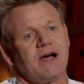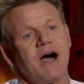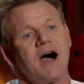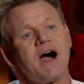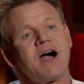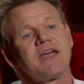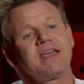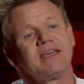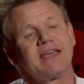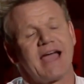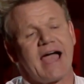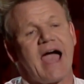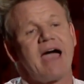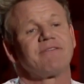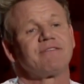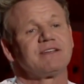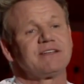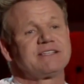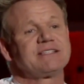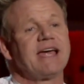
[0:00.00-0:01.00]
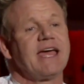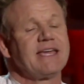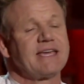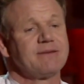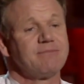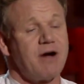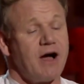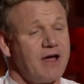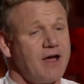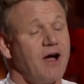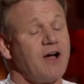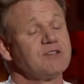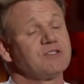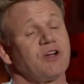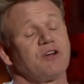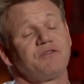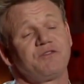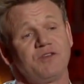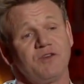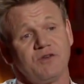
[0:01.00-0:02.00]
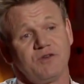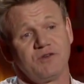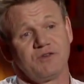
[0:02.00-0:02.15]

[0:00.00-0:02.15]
I haven't taken my eyes off